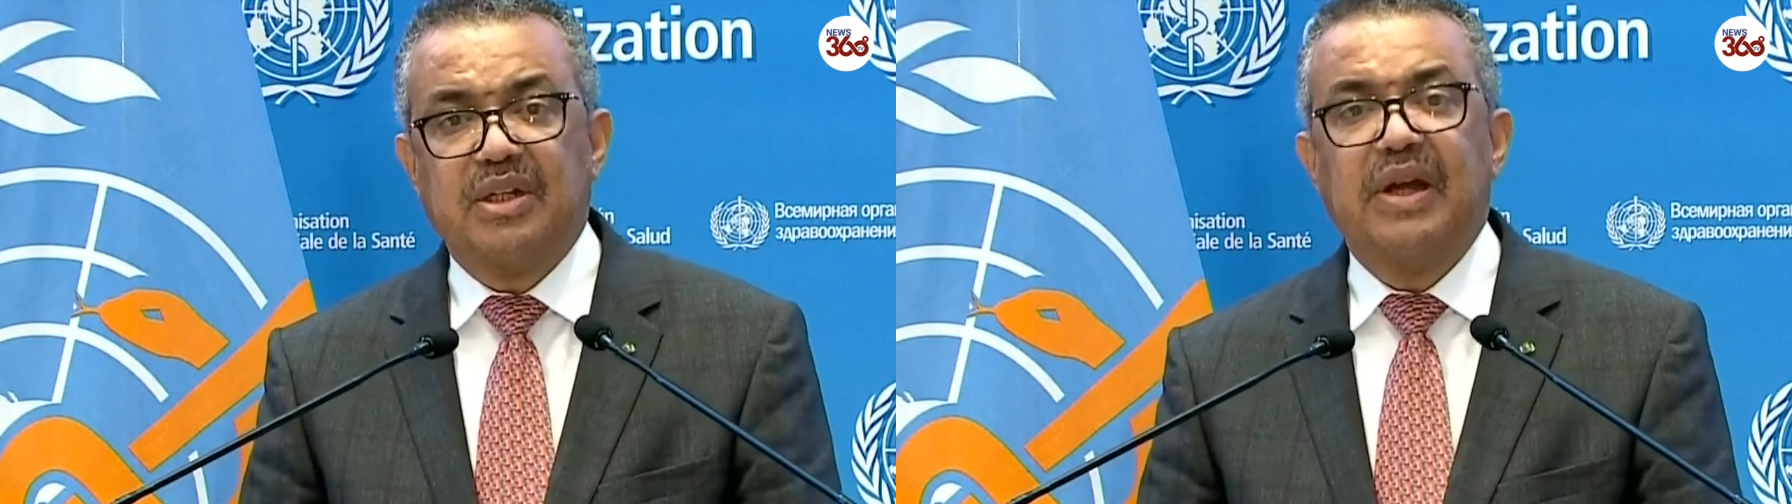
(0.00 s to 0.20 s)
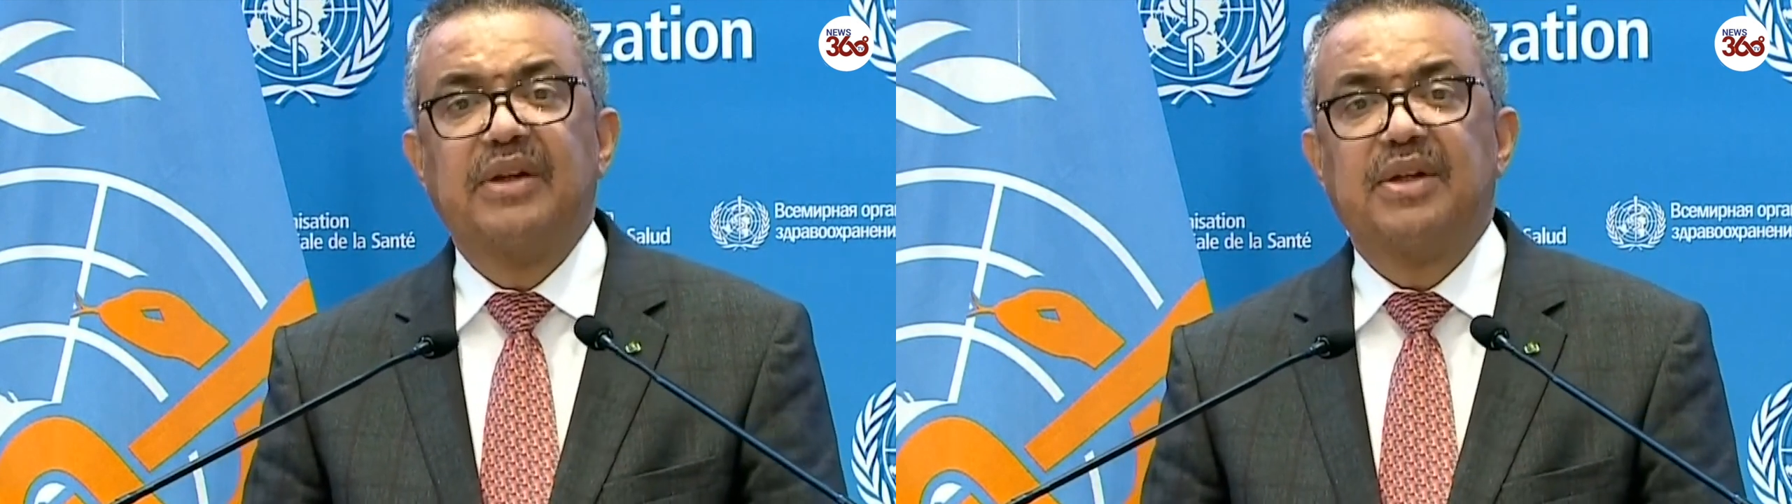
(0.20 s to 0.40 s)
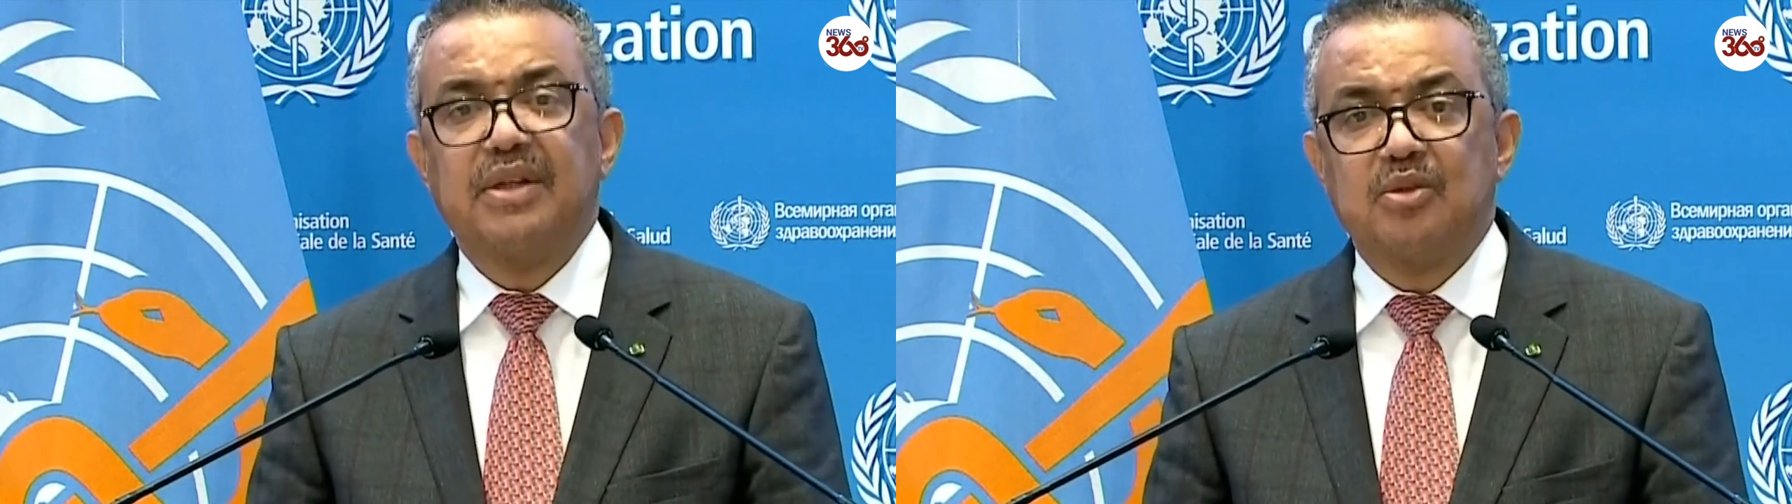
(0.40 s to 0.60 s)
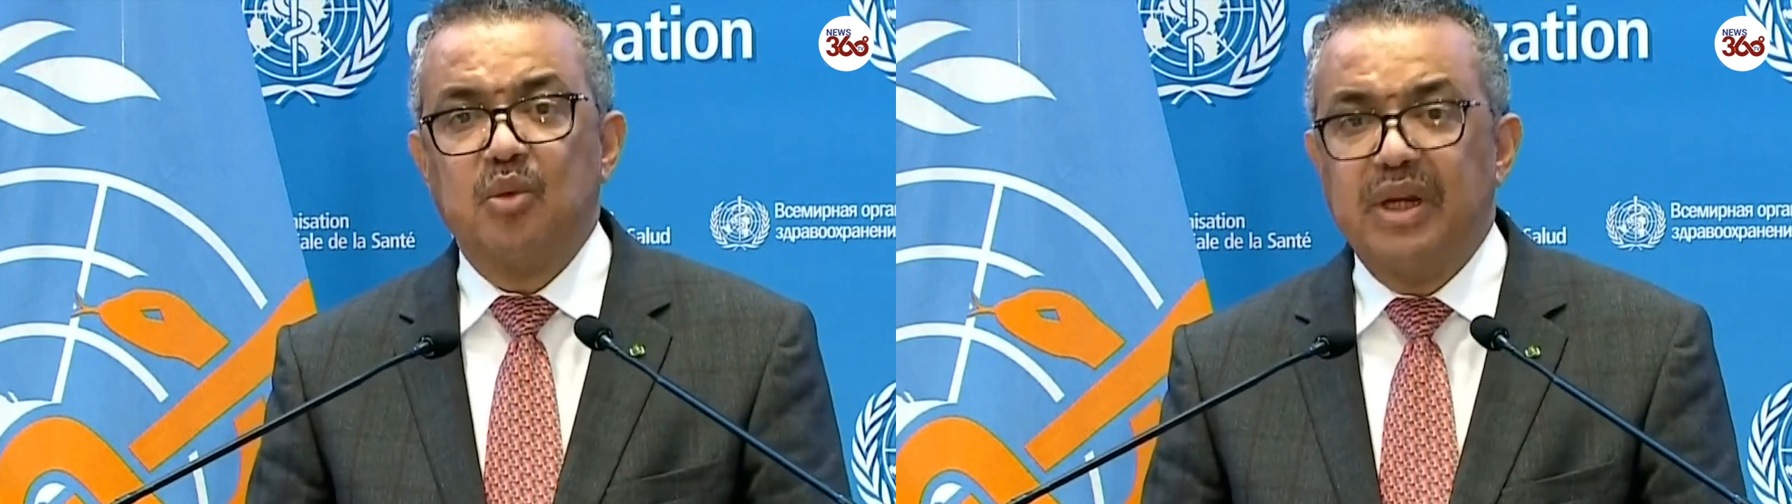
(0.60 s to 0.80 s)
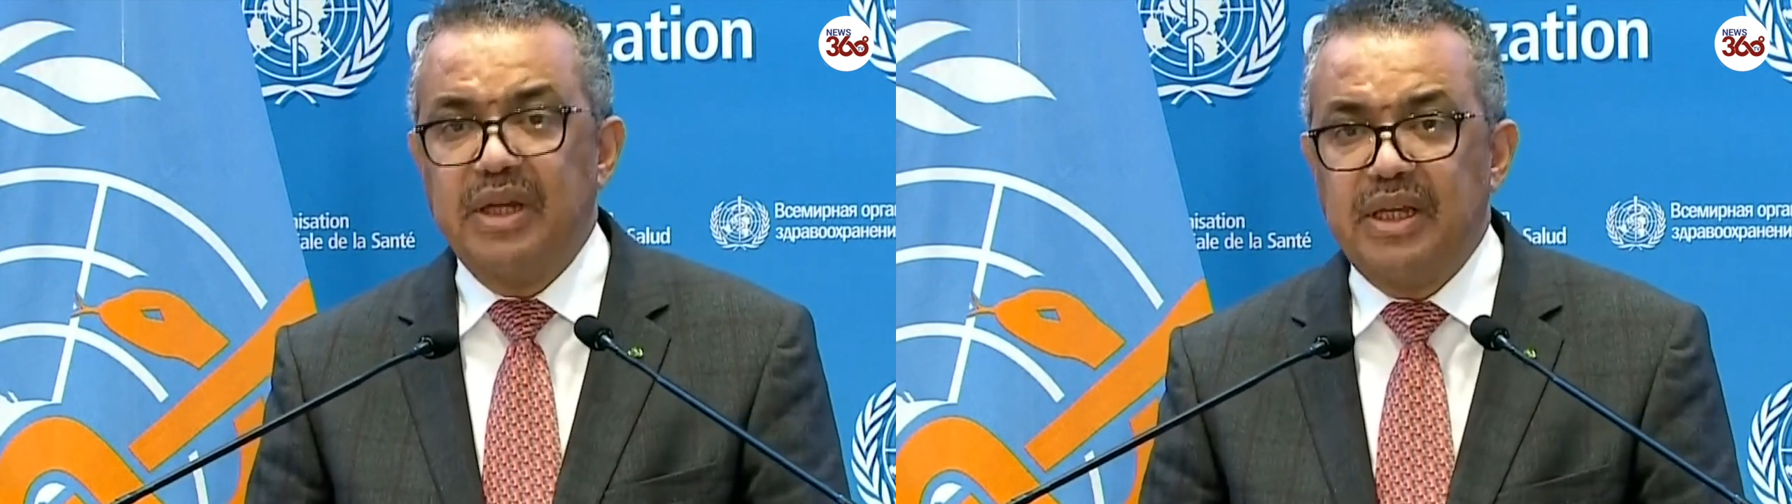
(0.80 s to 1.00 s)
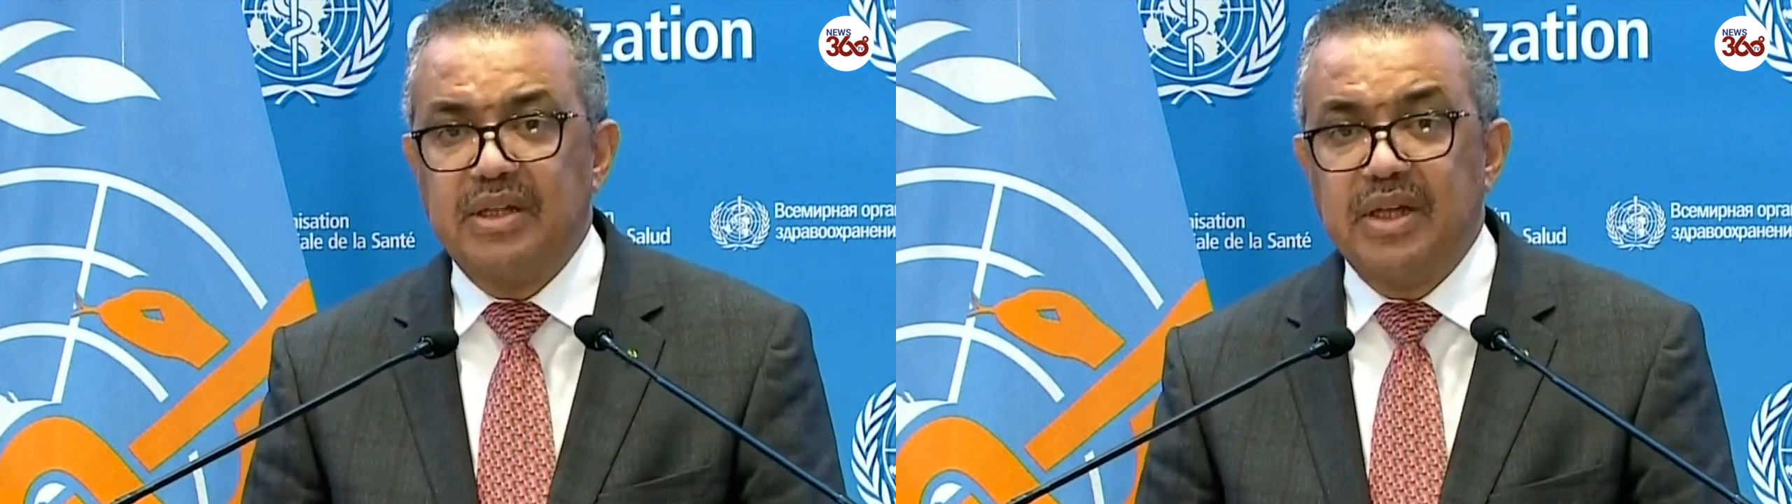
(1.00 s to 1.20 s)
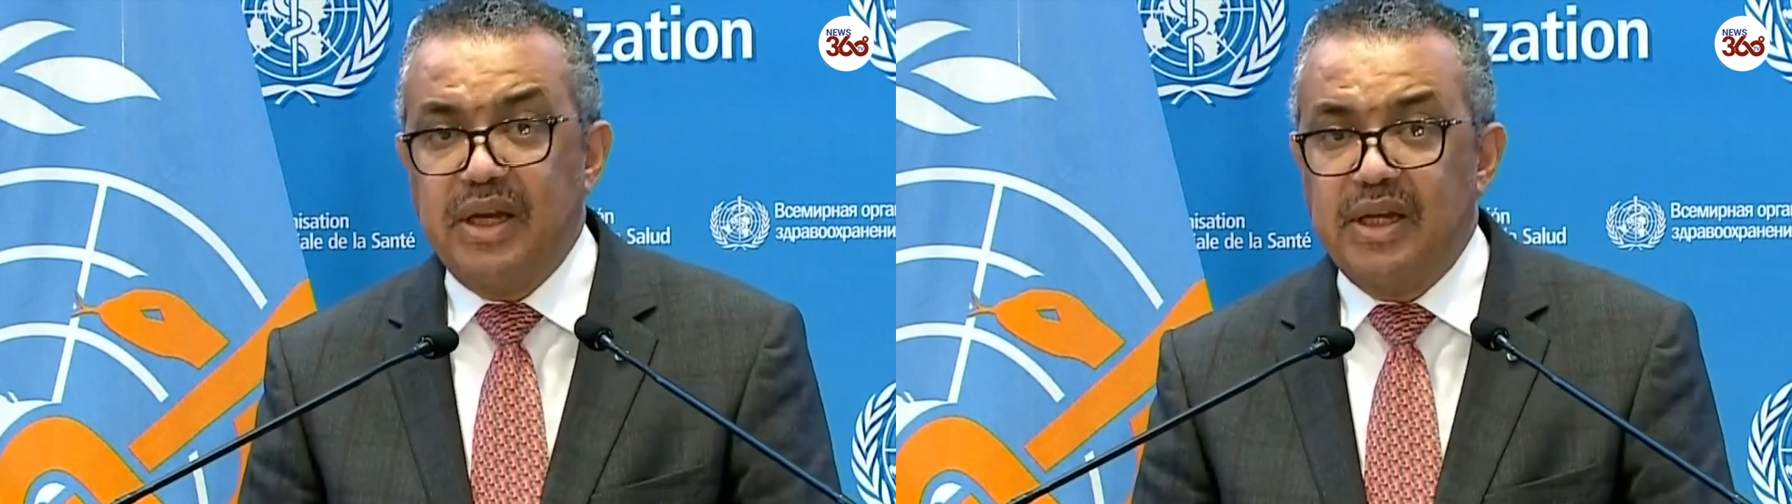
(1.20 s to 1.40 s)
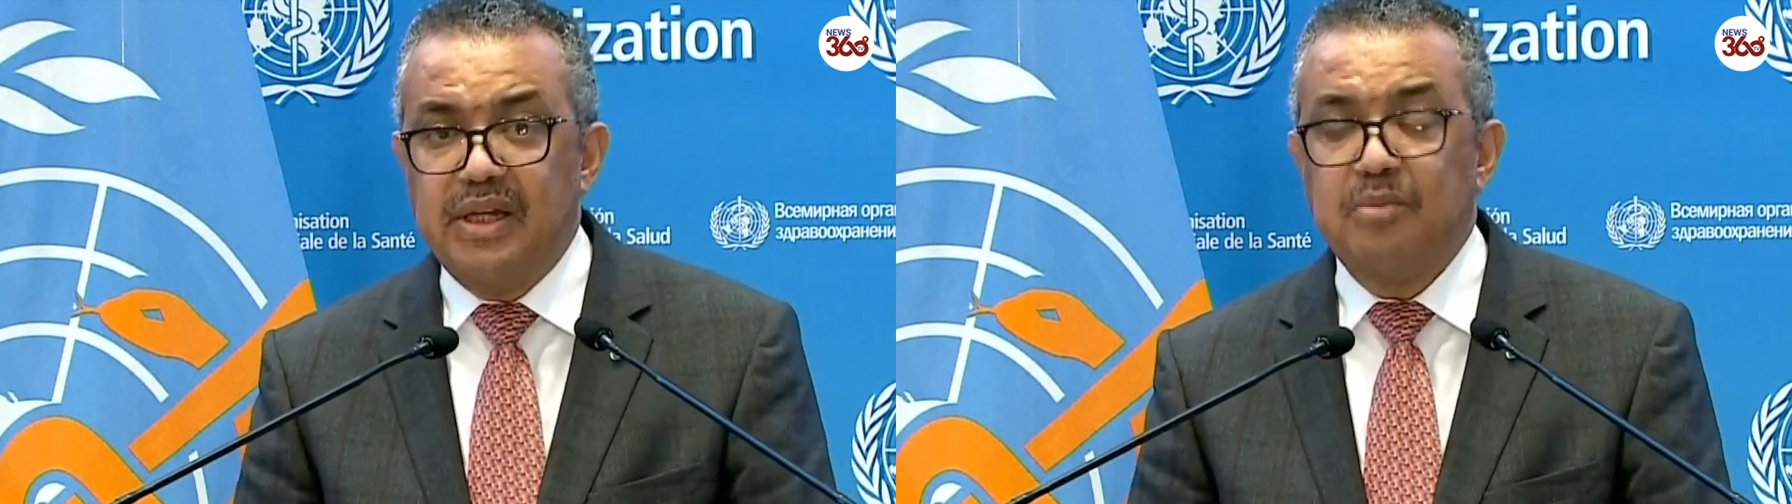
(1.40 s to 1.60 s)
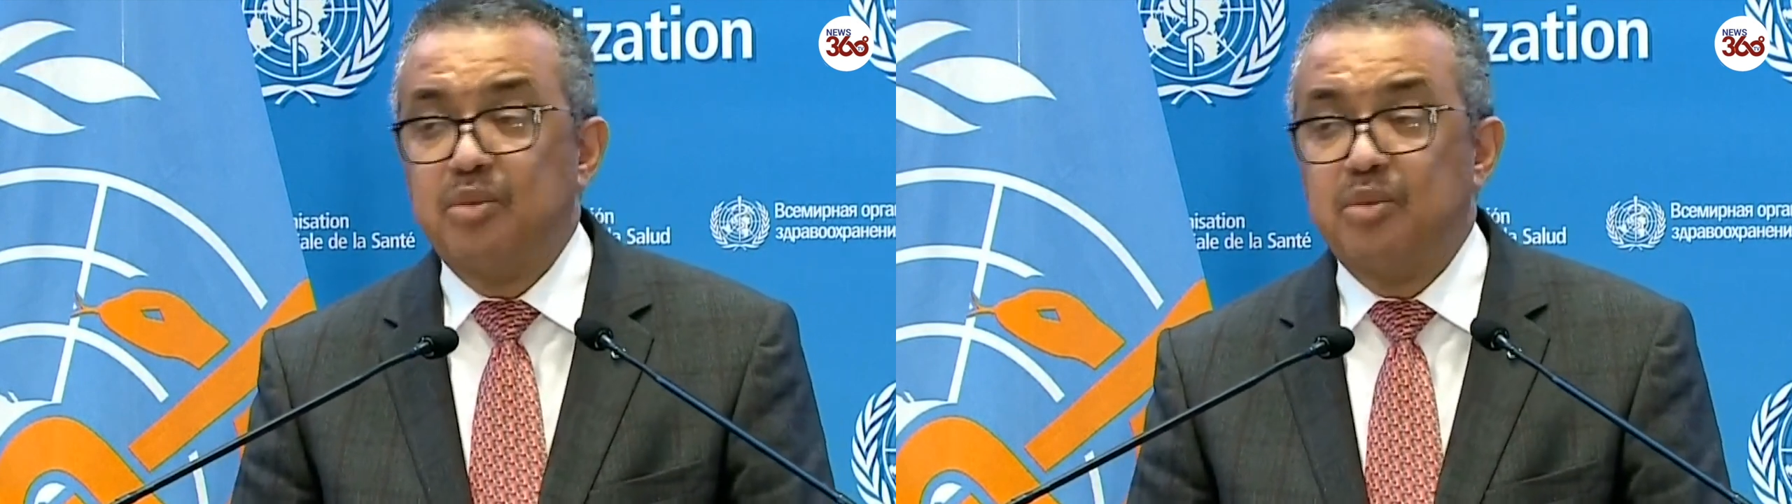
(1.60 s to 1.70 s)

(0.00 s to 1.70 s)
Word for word: countries will need tailored